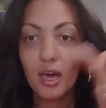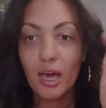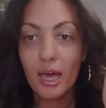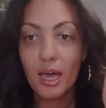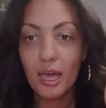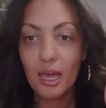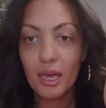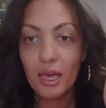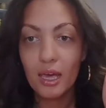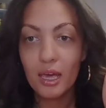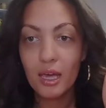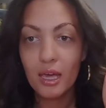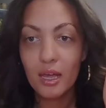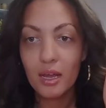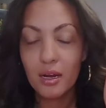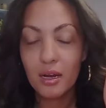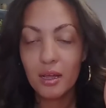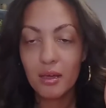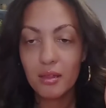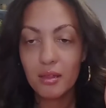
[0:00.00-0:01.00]

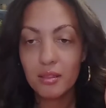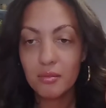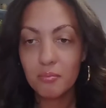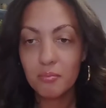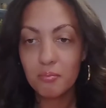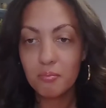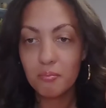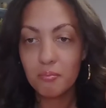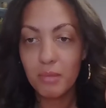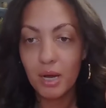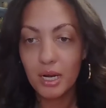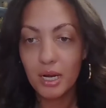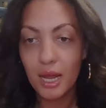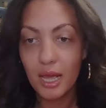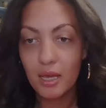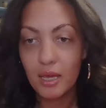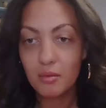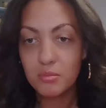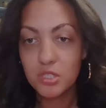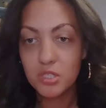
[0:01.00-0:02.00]
And my
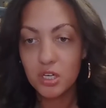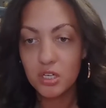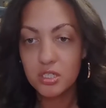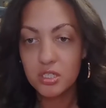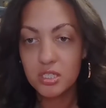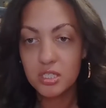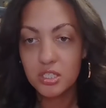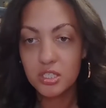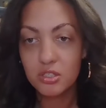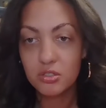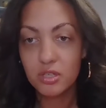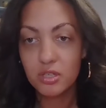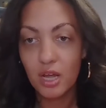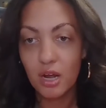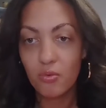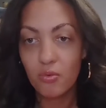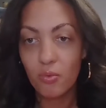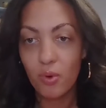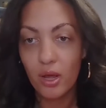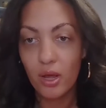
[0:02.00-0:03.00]
names are still
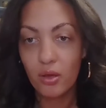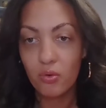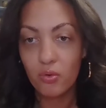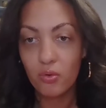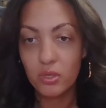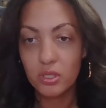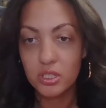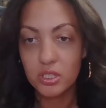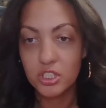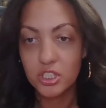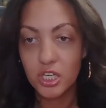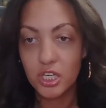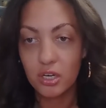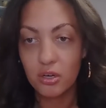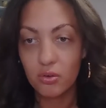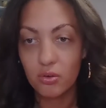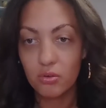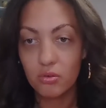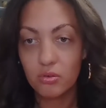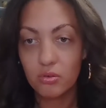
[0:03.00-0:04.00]
not right on the
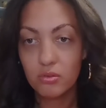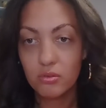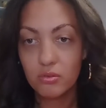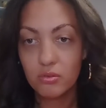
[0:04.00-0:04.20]
channel.